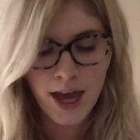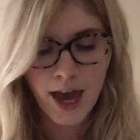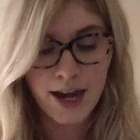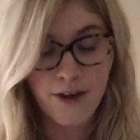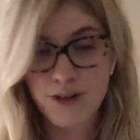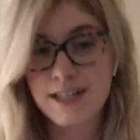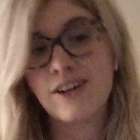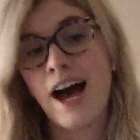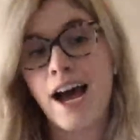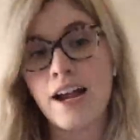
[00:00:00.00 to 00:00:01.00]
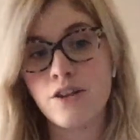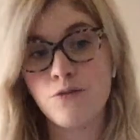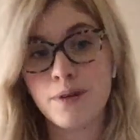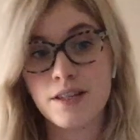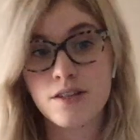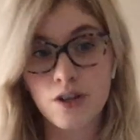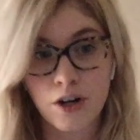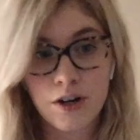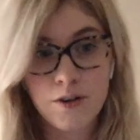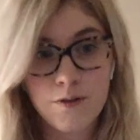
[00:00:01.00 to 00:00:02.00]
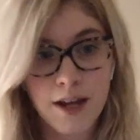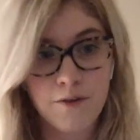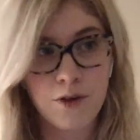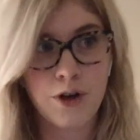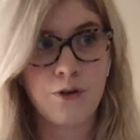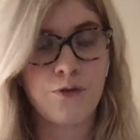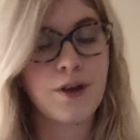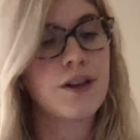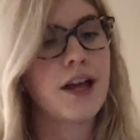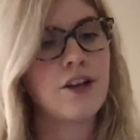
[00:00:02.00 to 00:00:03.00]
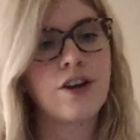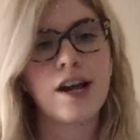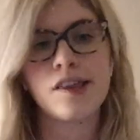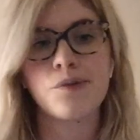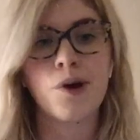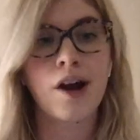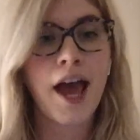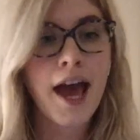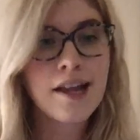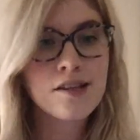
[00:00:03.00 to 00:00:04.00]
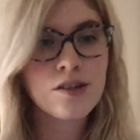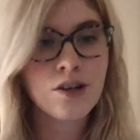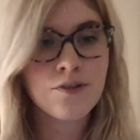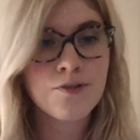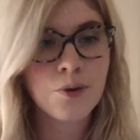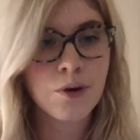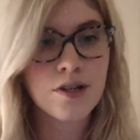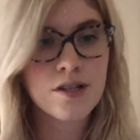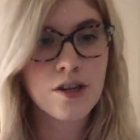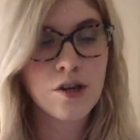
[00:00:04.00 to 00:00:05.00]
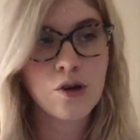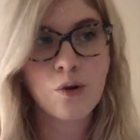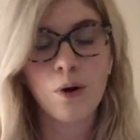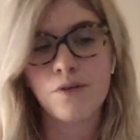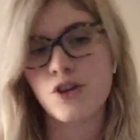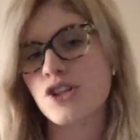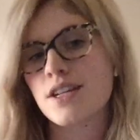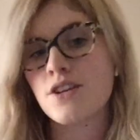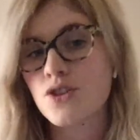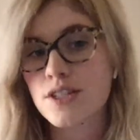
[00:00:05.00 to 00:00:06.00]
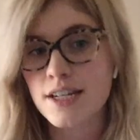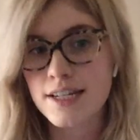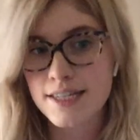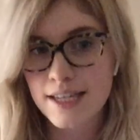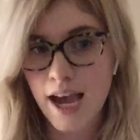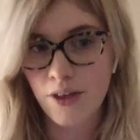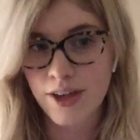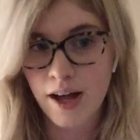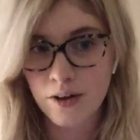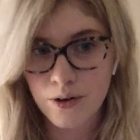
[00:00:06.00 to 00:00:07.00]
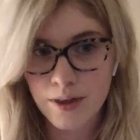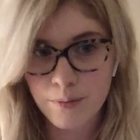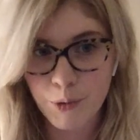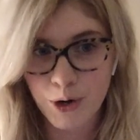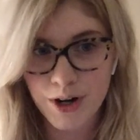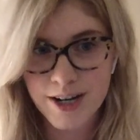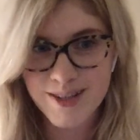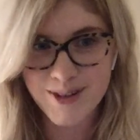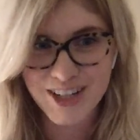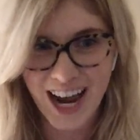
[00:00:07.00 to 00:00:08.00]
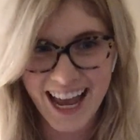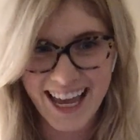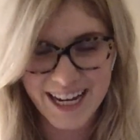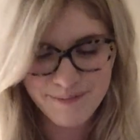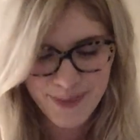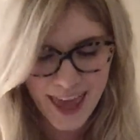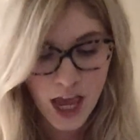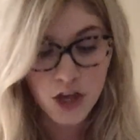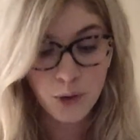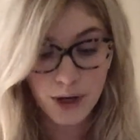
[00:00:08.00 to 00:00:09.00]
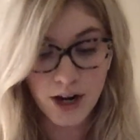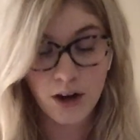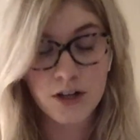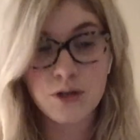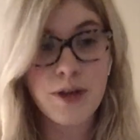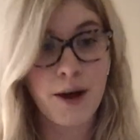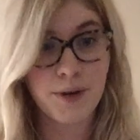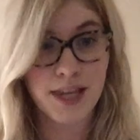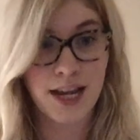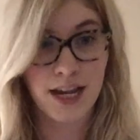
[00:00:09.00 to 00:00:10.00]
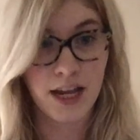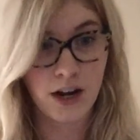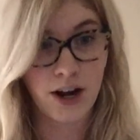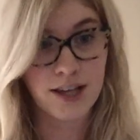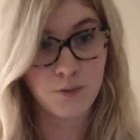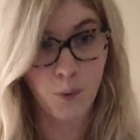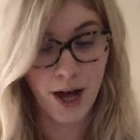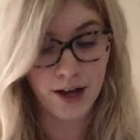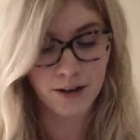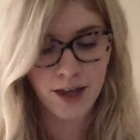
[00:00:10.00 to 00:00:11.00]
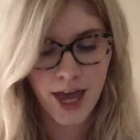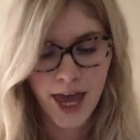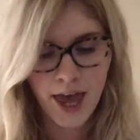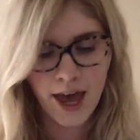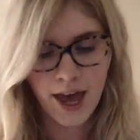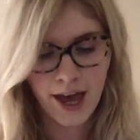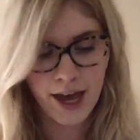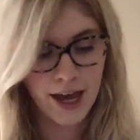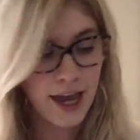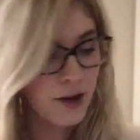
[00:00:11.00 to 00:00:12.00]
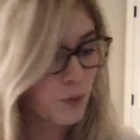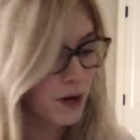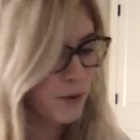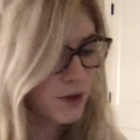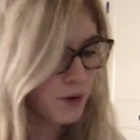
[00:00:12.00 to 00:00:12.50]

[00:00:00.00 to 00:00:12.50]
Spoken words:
and every single ad you've been served if you feel like you're getting the wrong ad served towards you, or if you're just interested to see how the algorithm works, which I am. You can do that within here as well. And what I really